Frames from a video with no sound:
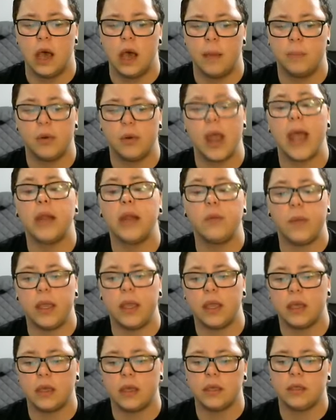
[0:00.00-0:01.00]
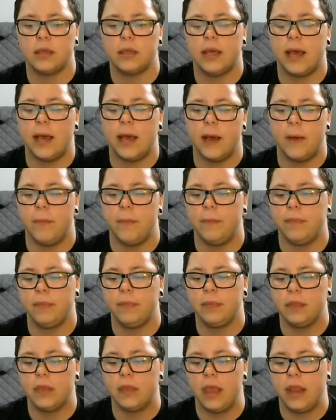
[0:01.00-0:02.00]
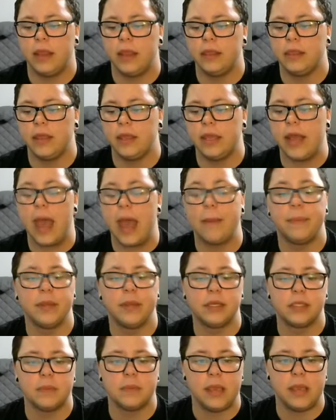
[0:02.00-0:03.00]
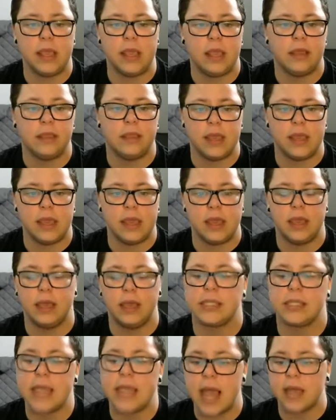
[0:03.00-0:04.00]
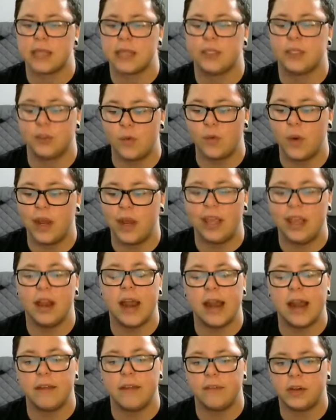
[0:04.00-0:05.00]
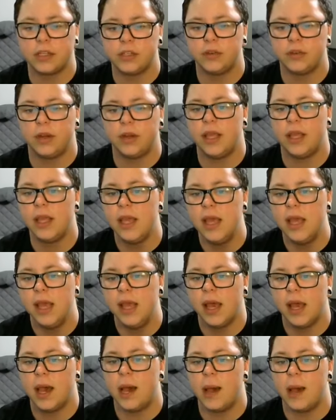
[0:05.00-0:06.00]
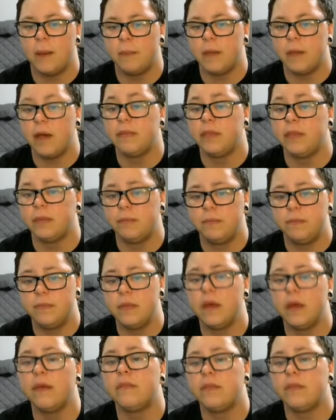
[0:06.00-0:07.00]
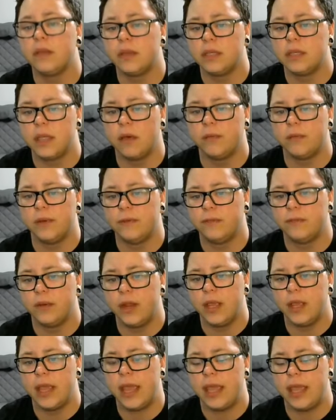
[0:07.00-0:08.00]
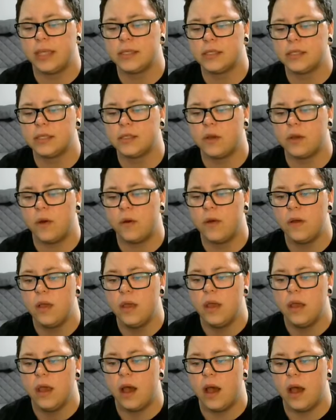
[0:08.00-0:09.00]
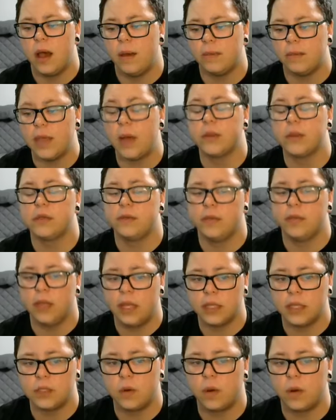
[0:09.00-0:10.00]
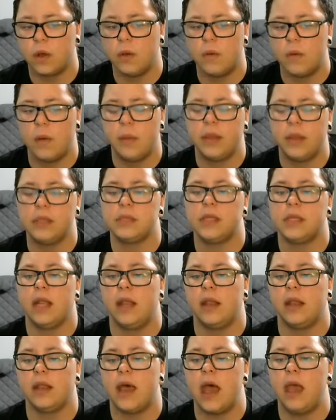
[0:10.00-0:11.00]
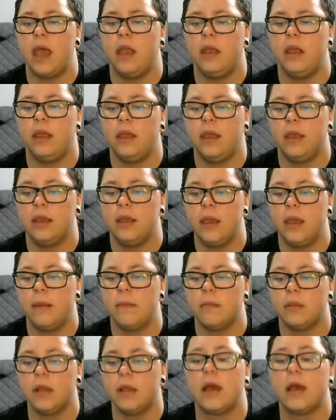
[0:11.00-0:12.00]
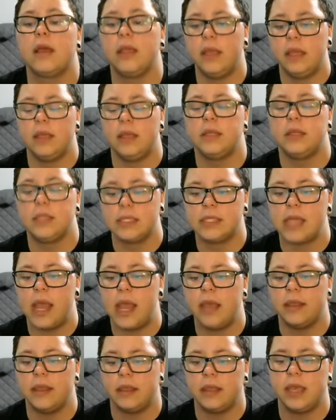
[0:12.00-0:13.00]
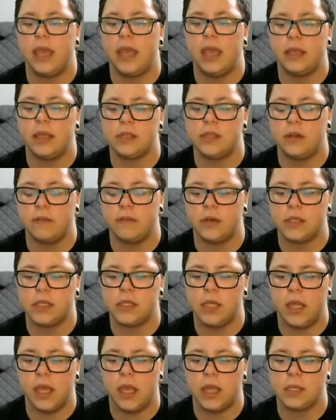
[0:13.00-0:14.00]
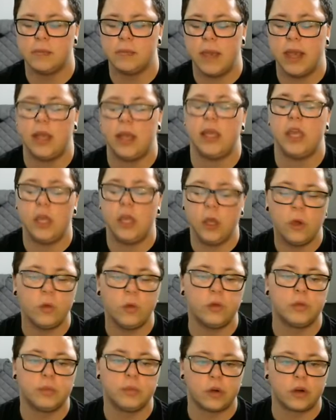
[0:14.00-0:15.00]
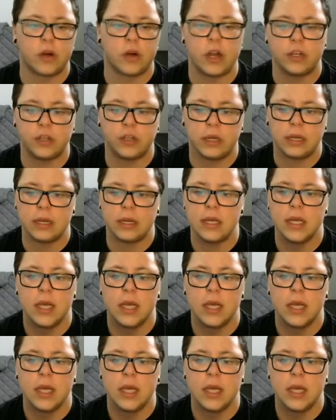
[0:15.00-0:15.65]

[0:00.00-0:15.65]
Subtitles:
Pride Week, and it happened to be the exact 20-year anniversary of the Delmon Vreen case. So that was a really historical moment, and I am lucky to say that the King's University has made a huge progression